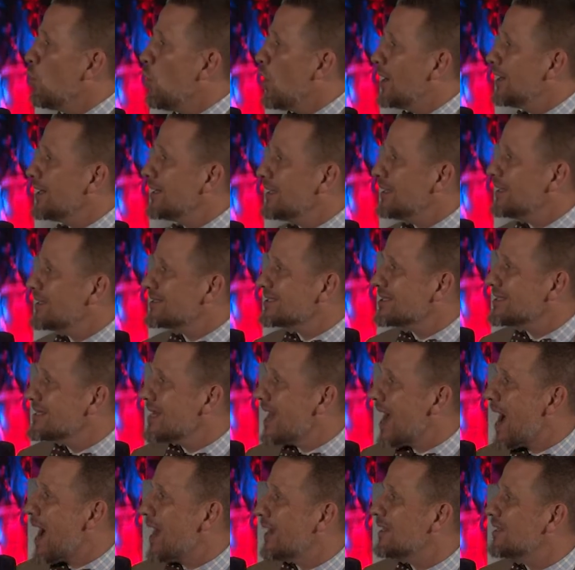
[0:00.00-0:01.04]
what is
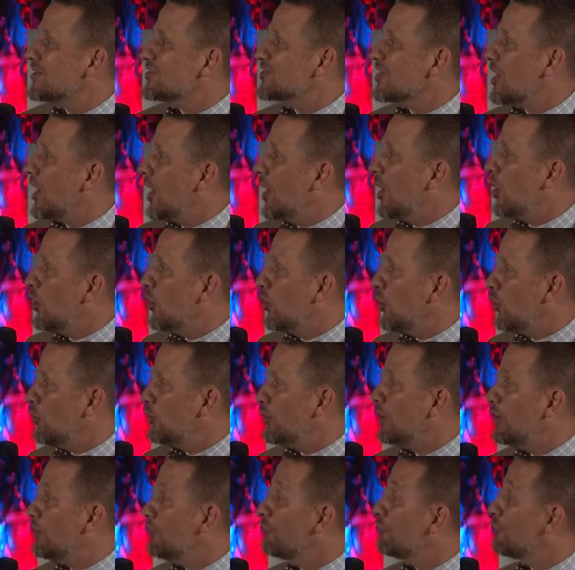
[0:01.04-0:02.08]
not his
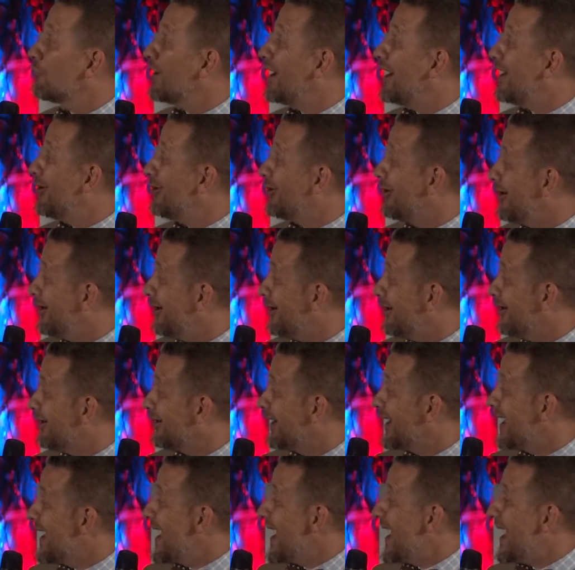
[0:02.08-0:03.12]
own for how
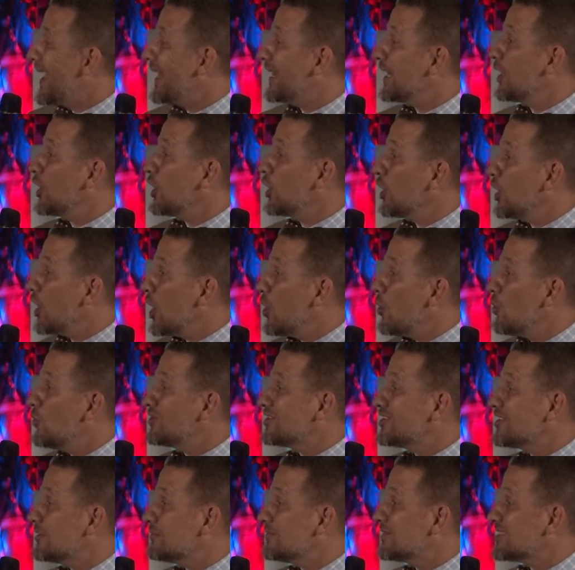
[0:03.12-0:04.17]
long? And
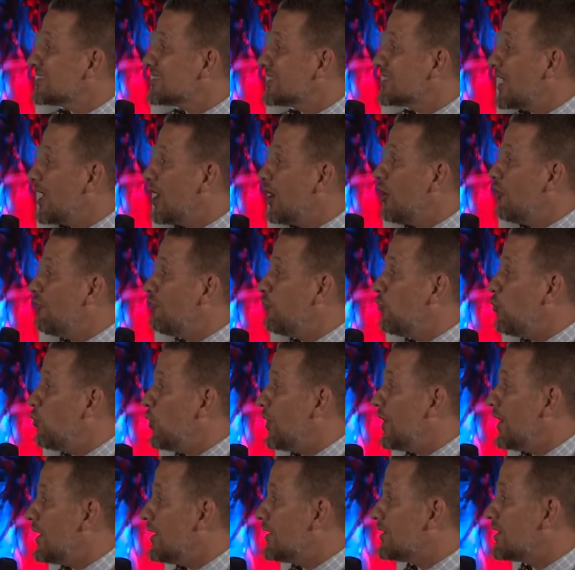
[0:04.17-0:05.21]
loads himself
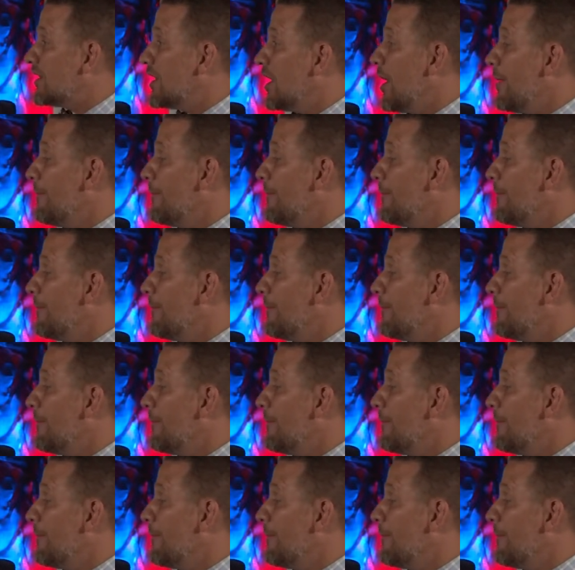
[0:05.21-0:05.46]
with